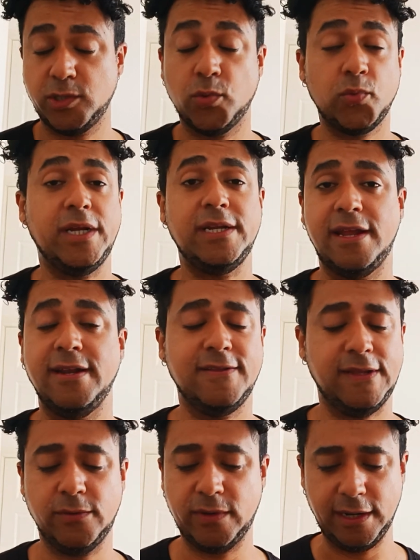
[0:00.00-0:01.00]
but don't read
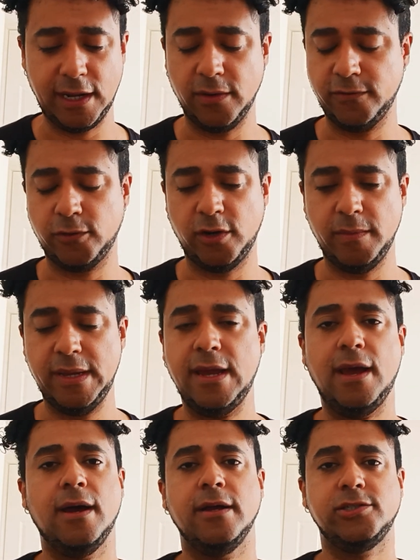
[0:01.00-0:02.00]
anything right now in front of
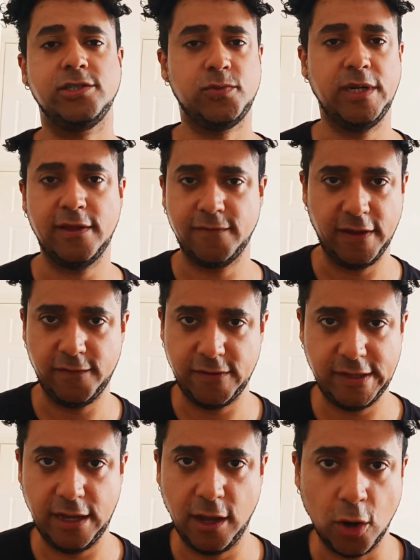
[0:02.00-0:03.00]
me, just read
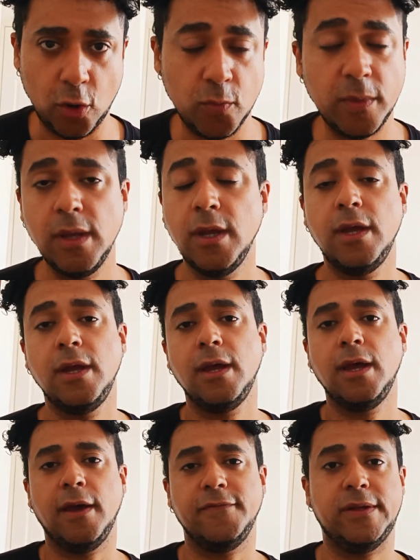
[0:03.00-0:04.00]
everything at home,
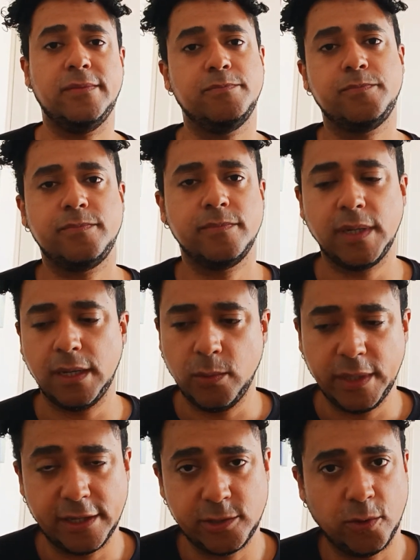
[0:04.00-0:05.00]
and then
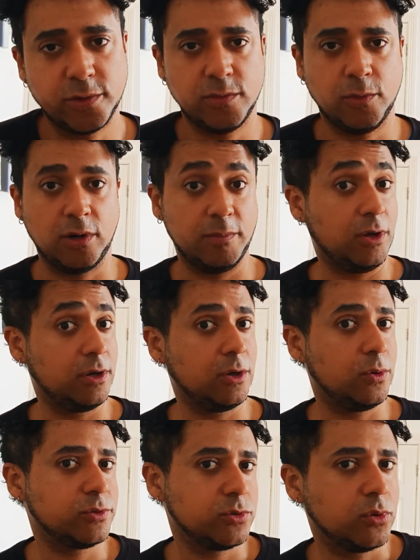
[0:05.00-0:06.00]
we can talk tomorrow. I'm not going
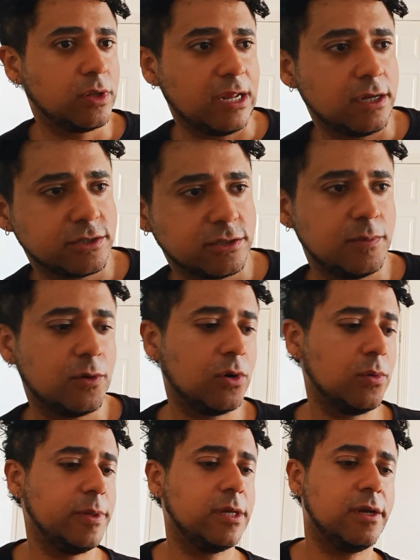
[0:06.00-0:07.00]
to go to class
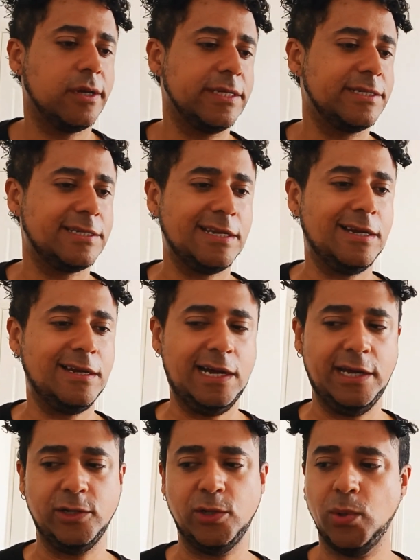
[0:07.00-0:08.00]
tomorrow because
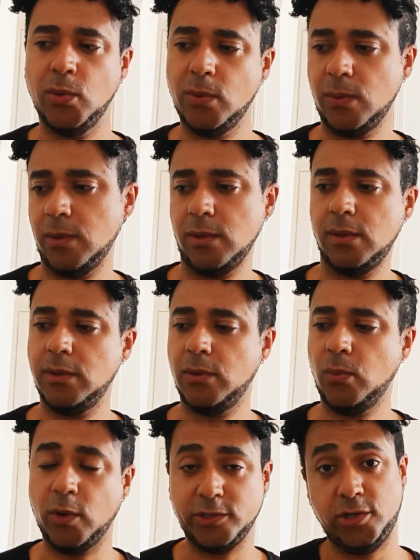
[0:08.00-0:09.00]
I don't know
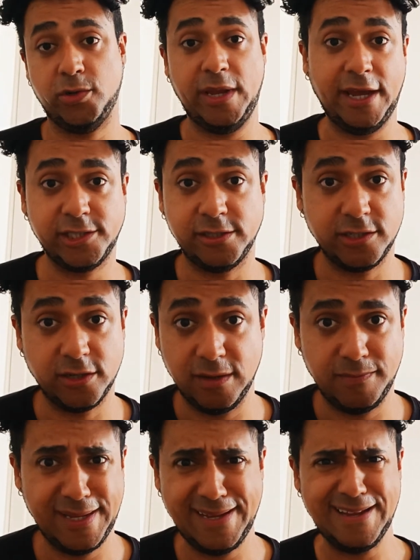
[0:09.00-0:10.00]
what your reaction is going
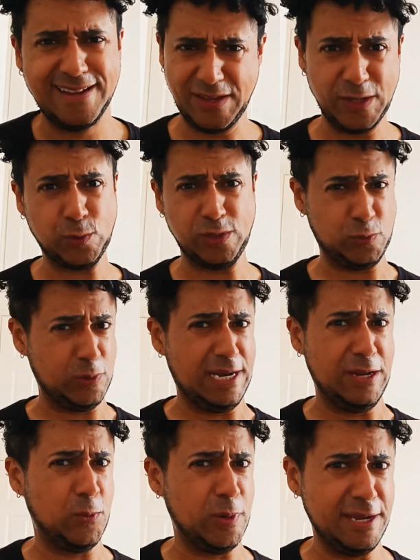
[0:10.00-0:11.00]
to be. It was
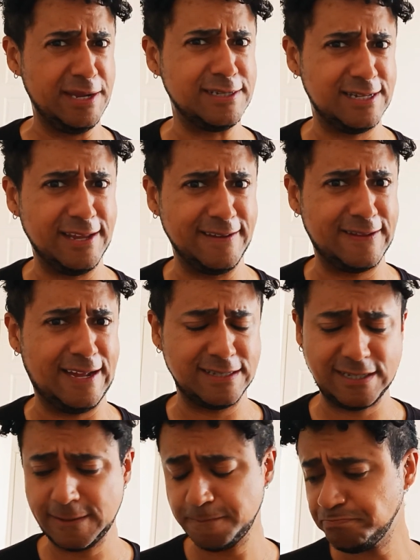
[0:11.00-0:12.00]
really weird like
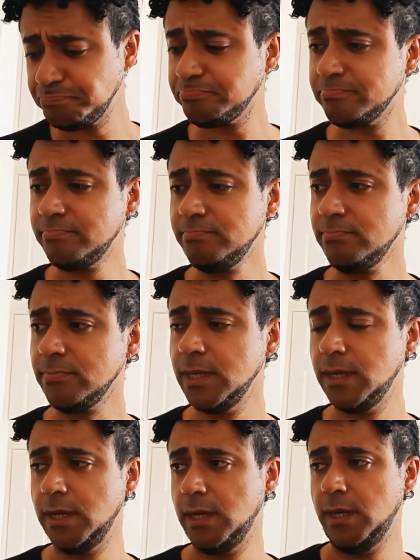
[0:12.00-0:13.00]
that.
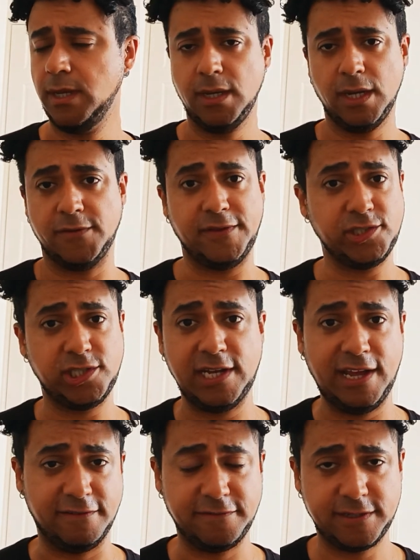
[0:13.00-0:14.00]
And then she
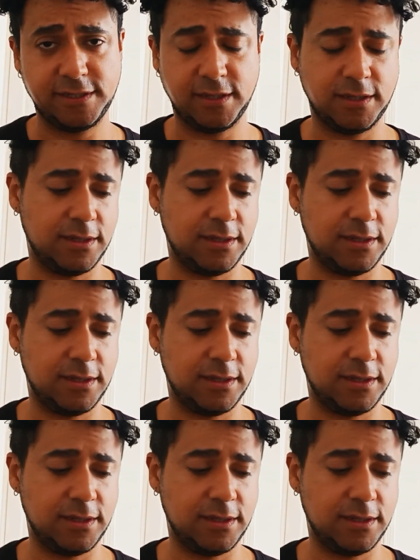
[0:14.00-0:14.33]
left.